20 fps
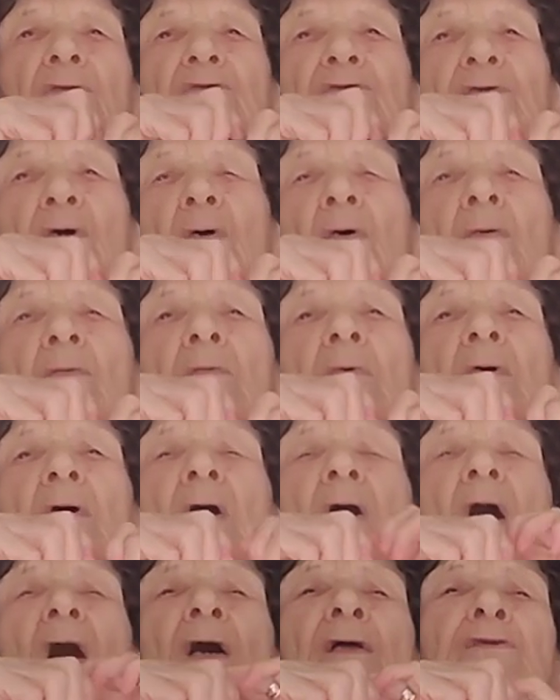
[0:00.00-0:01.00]
So
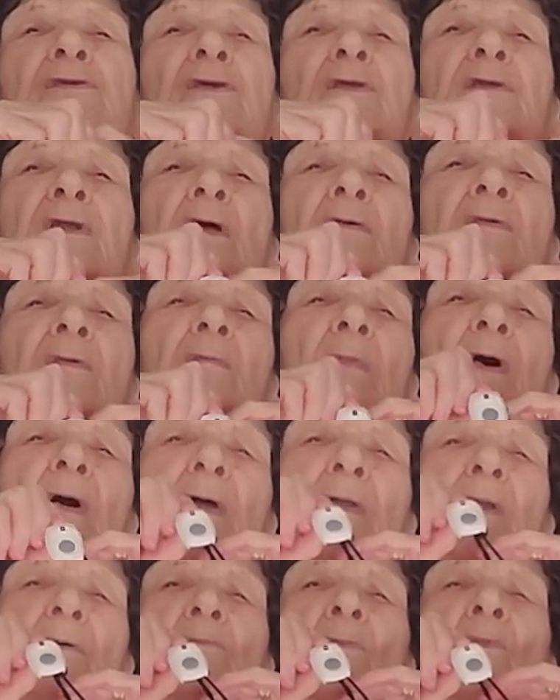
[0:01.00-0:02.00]
I said, never
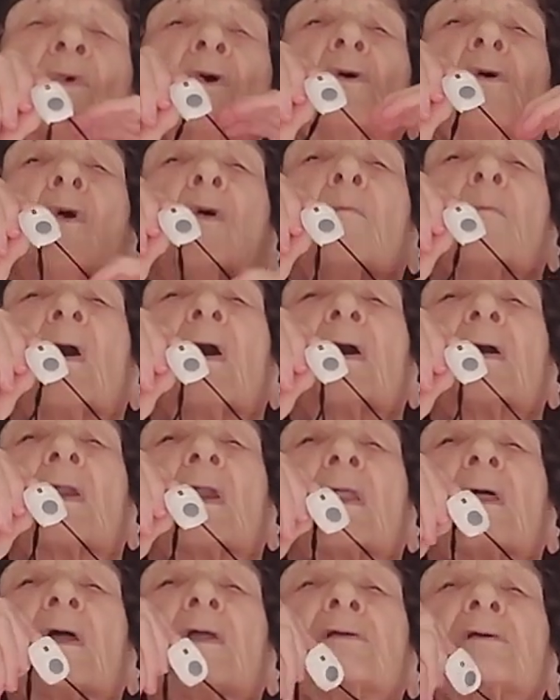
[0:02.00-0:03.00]
mind, we'll go buy
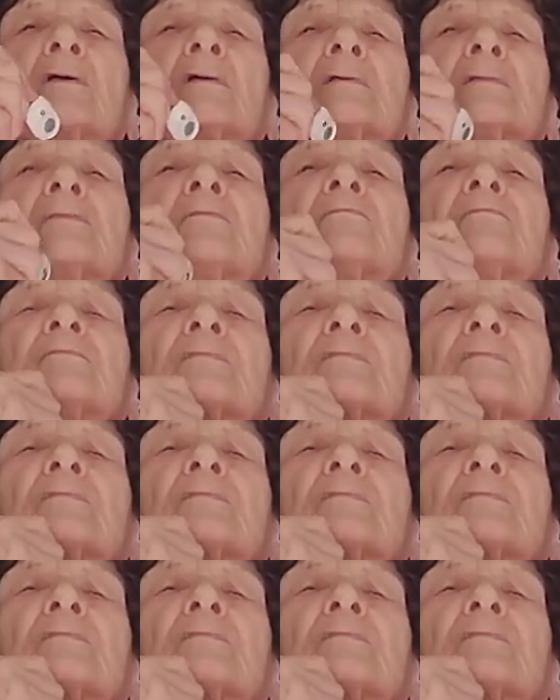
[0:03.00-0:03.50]
a lanyard.